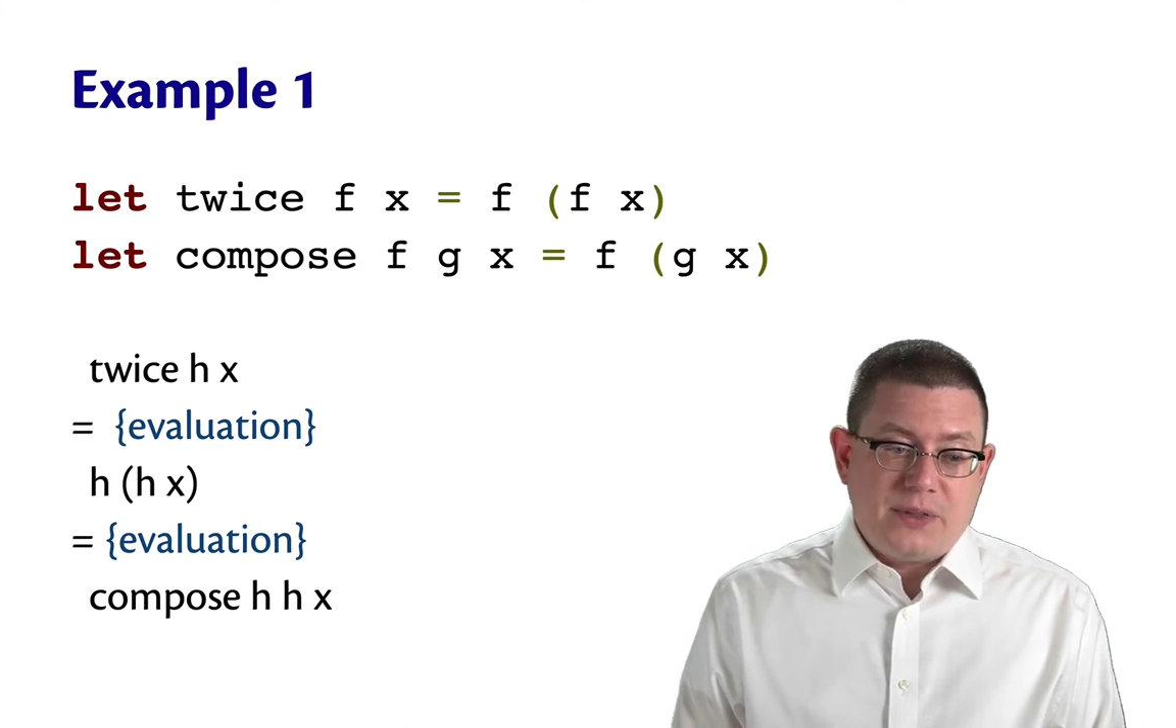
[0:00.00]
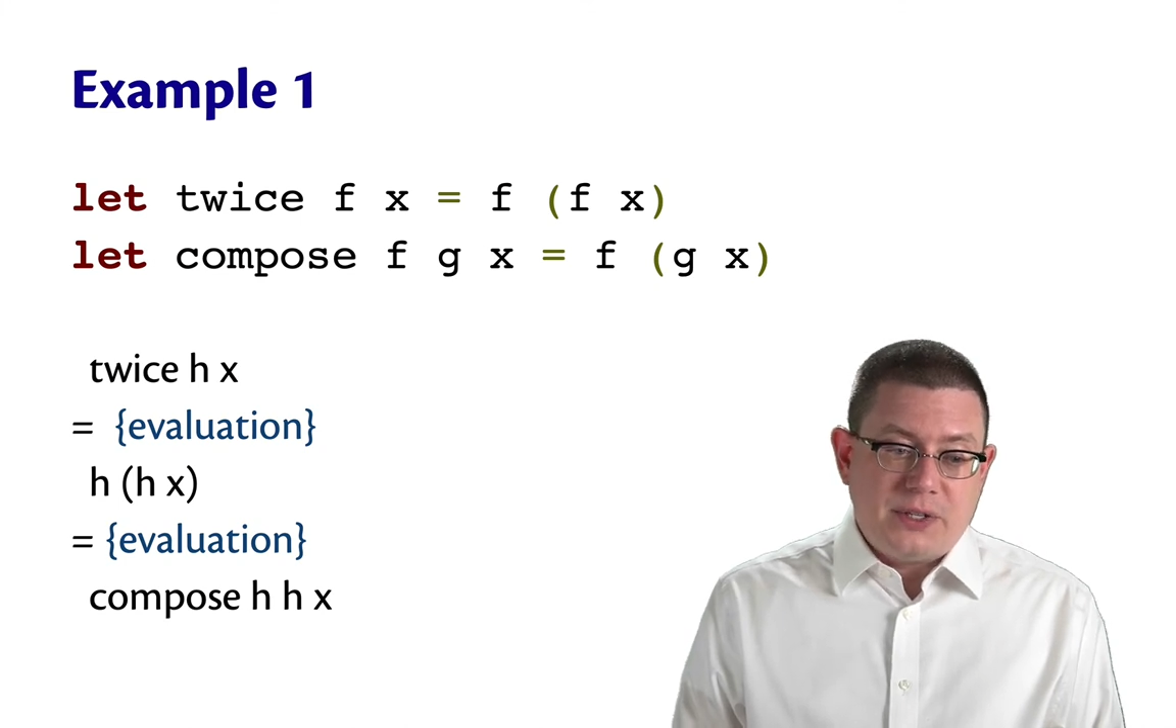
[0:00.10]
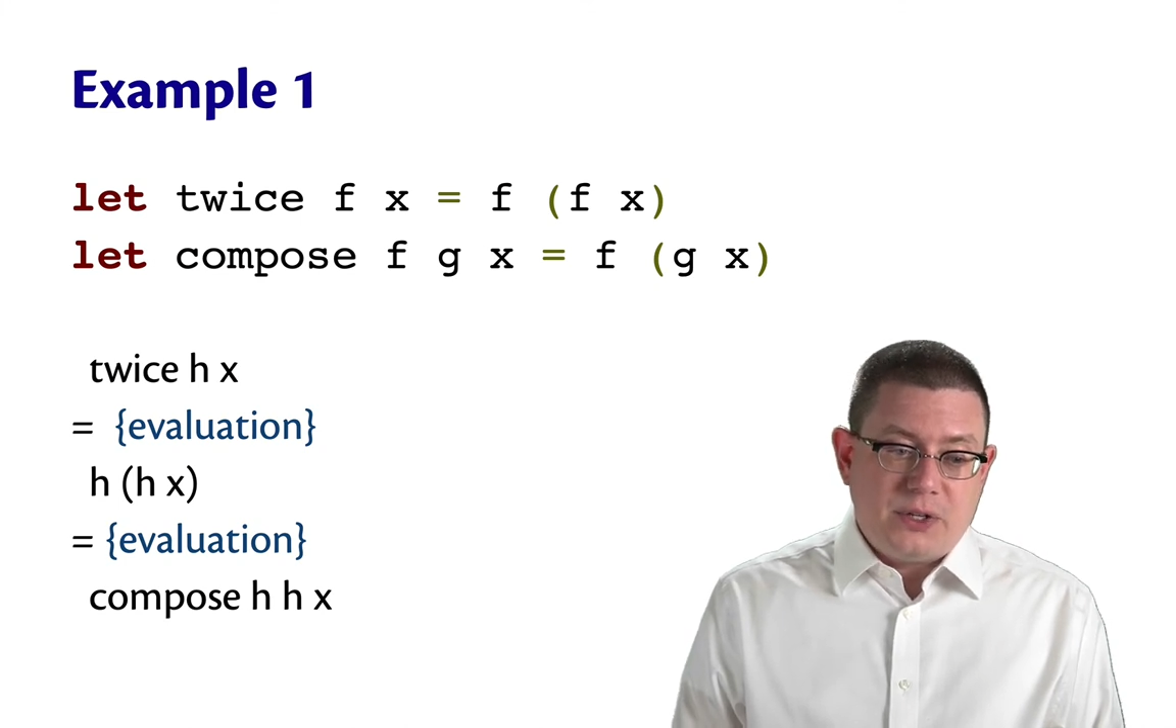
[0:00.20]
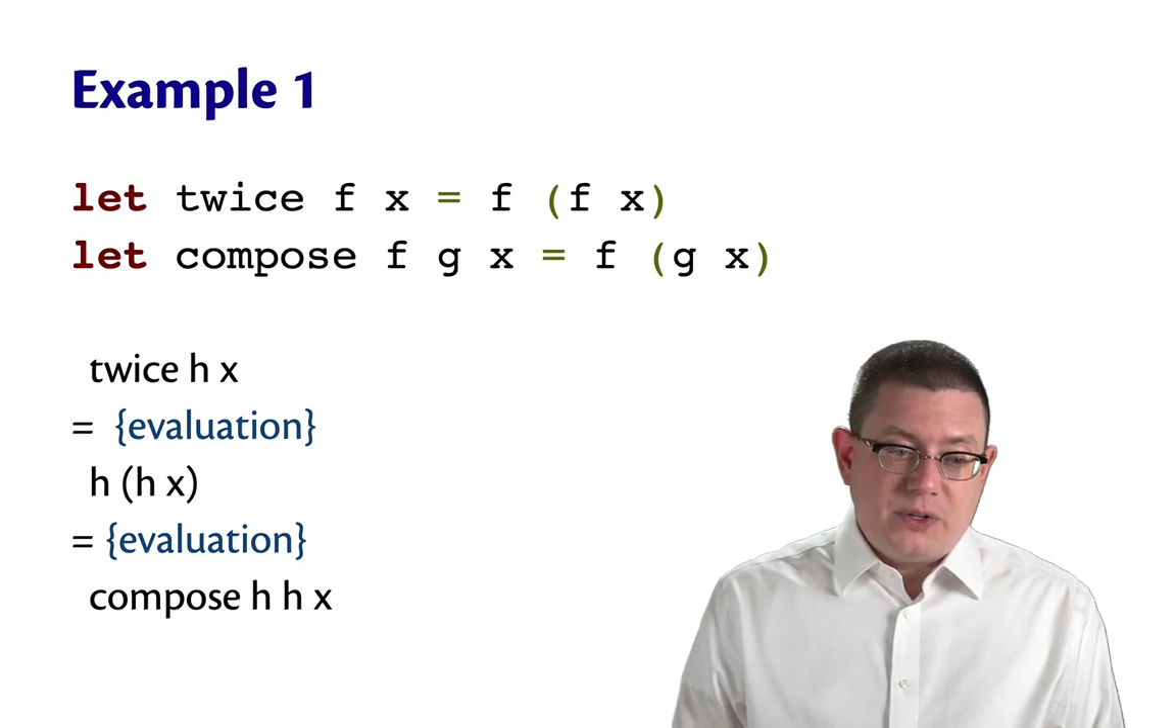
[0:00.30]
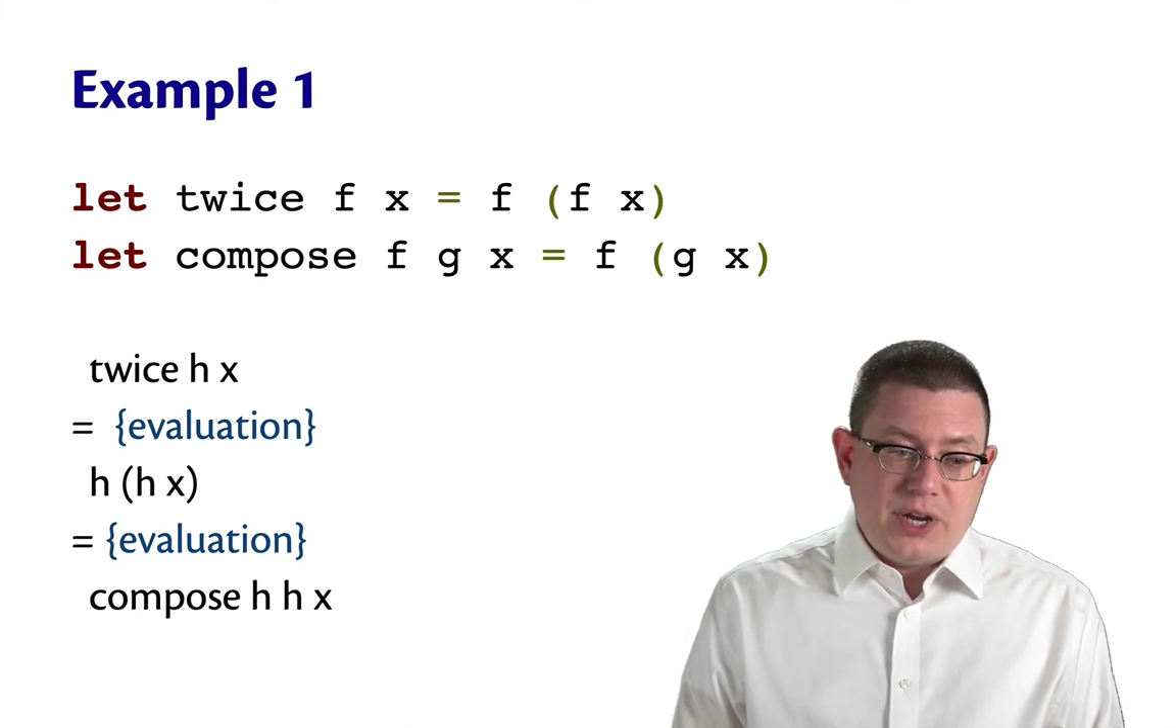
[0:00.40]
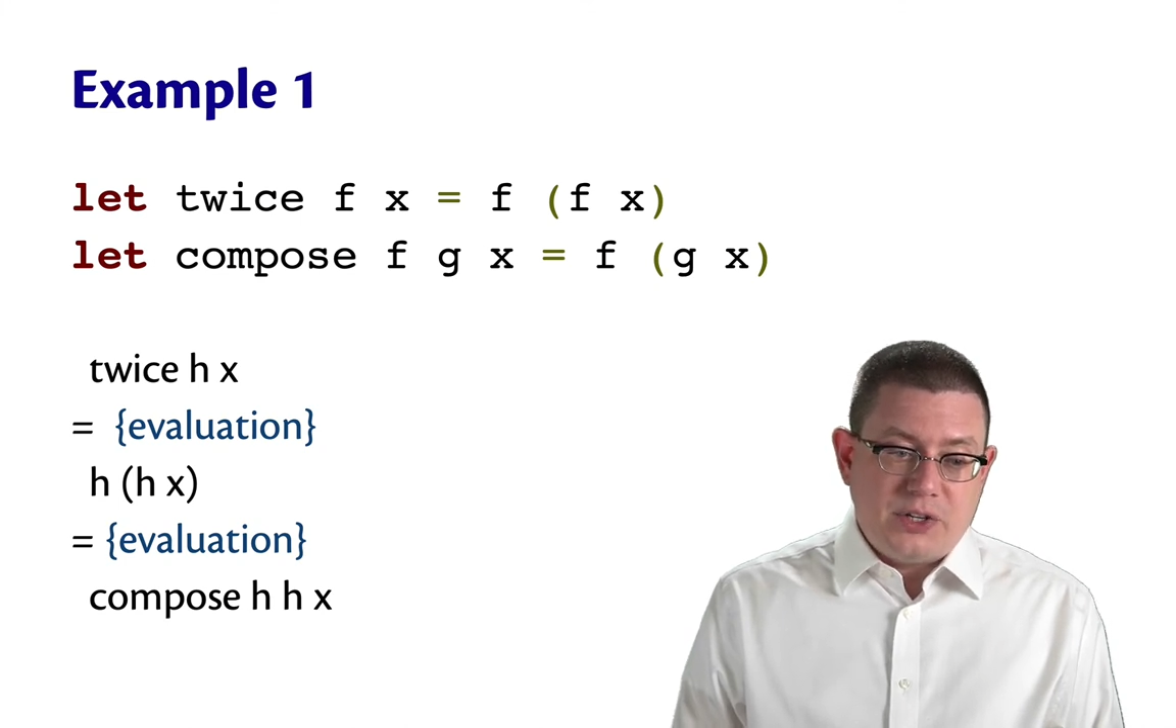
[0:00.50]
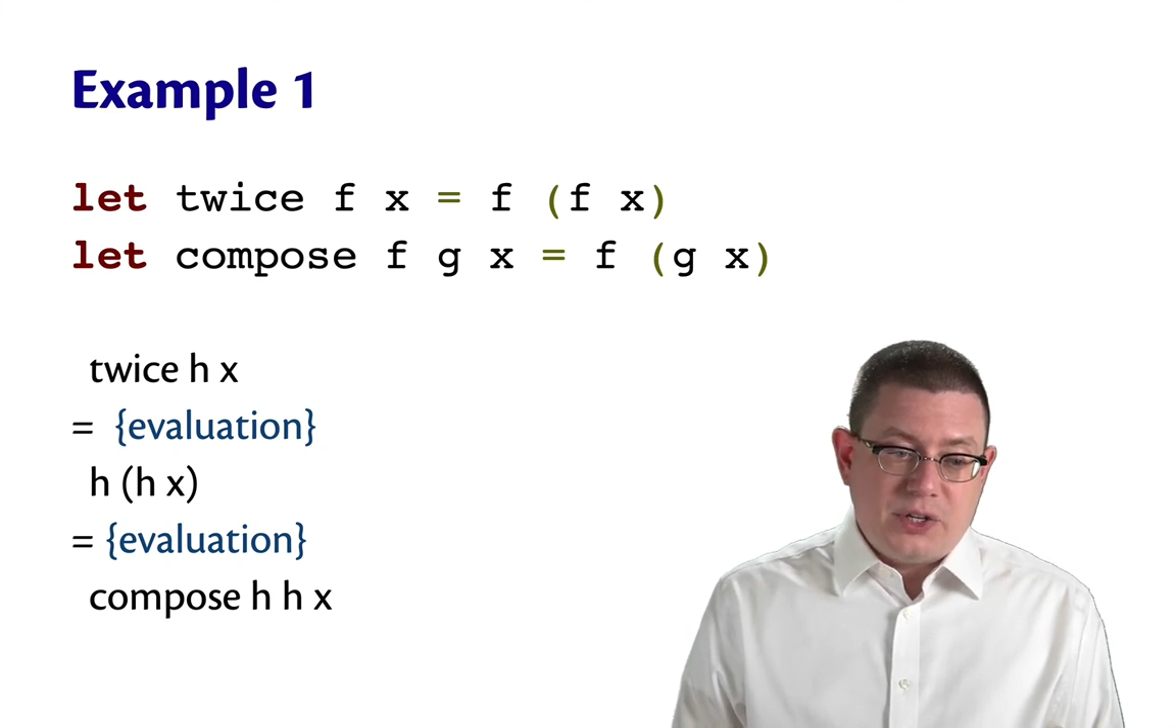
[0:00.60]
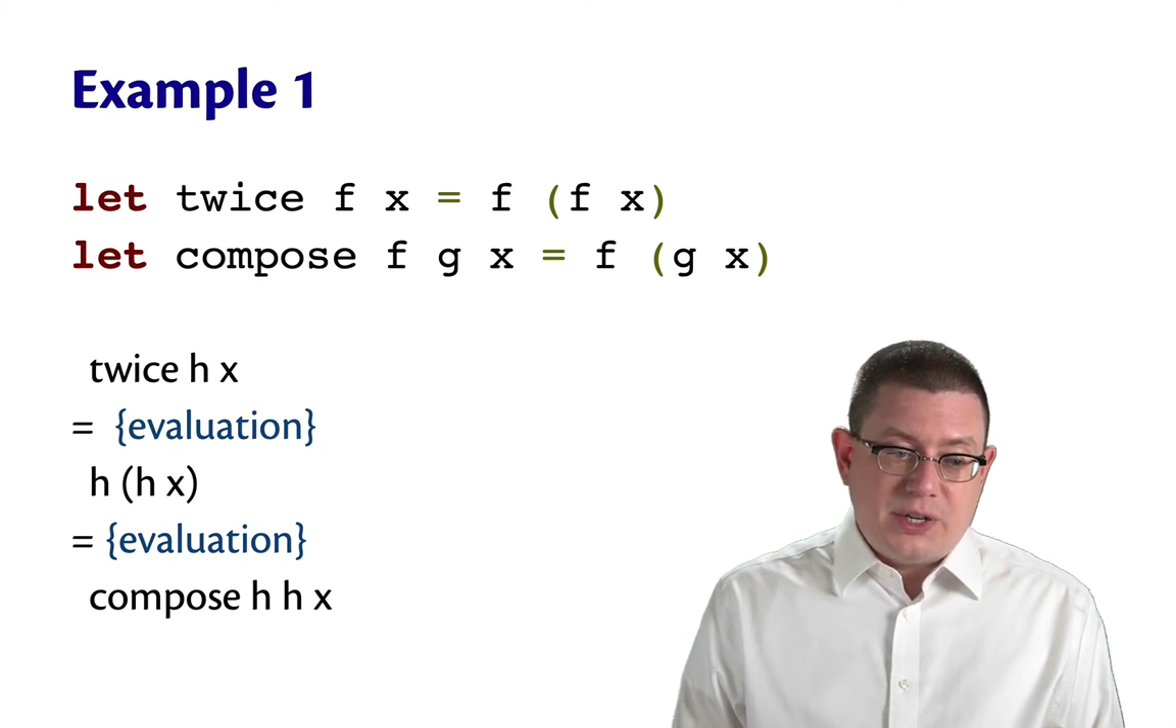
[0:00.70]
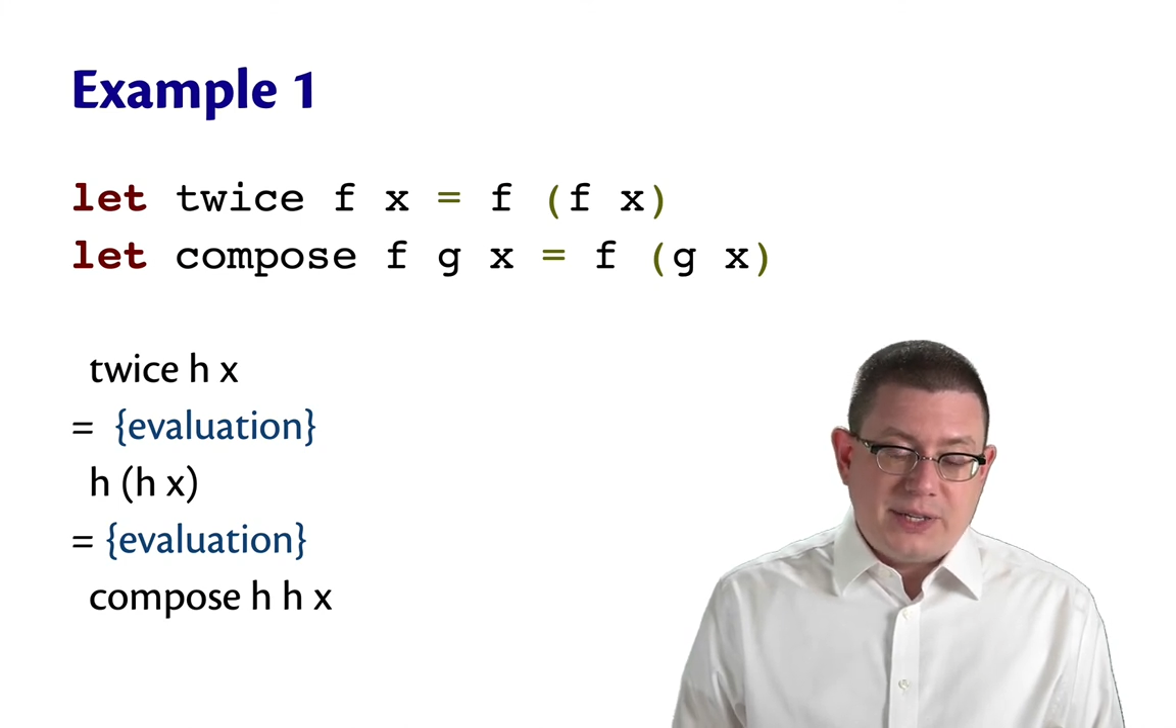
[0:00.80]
on this notation,